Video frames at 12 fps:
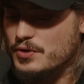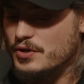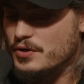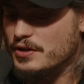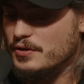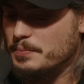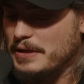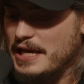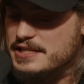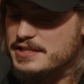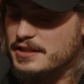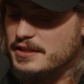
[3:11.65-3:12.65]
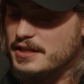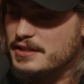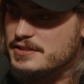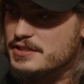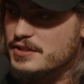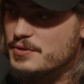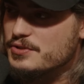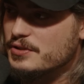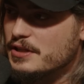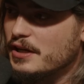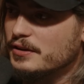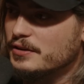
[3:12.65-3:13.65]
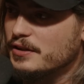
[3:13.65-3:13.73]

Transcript: you know the little plastic things, yeah, those are color